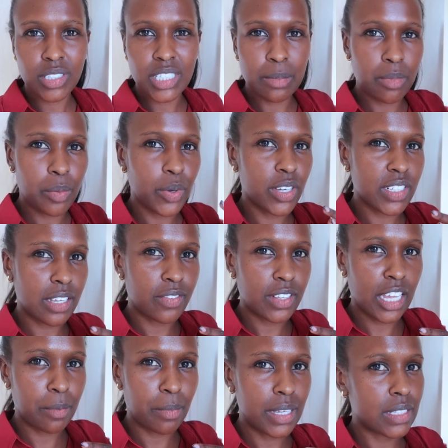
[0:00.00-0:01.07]
simply because I
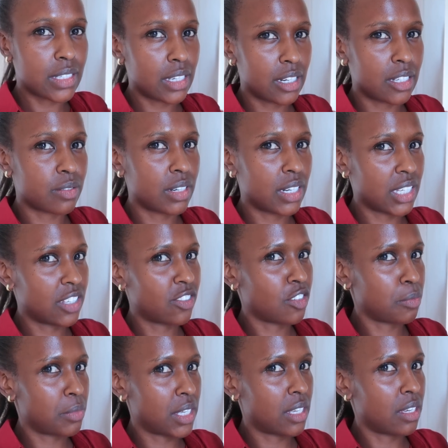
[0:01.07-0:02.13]
feel like my skin is really
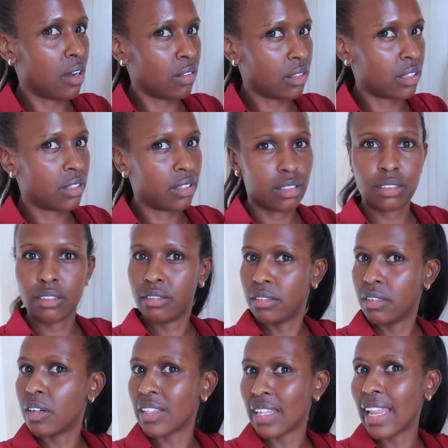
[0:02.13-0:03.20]
giving me all the
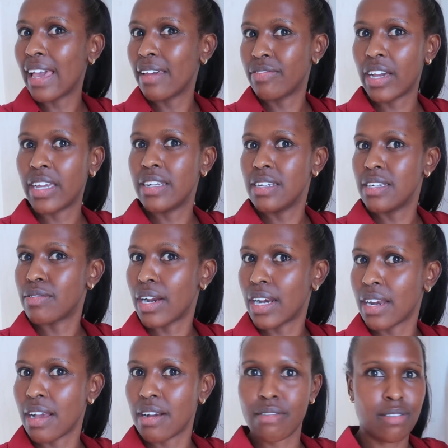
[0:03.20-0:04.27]
life I need
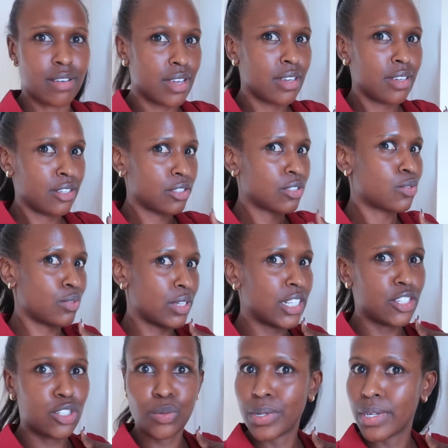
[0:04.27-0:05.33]
right now. It's
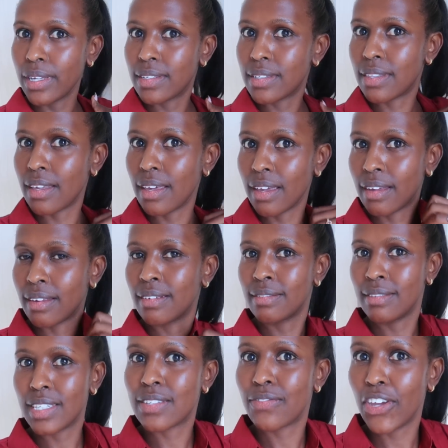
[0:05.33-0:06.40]
really doing its thing.
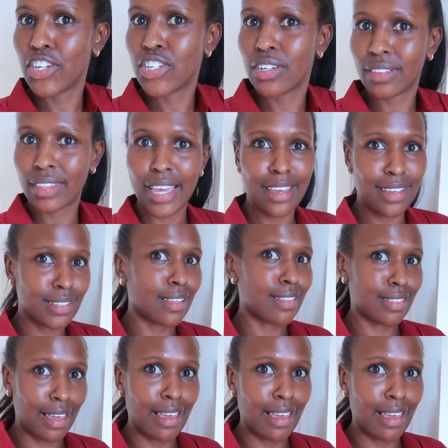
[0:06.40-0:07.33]
This facial thing is a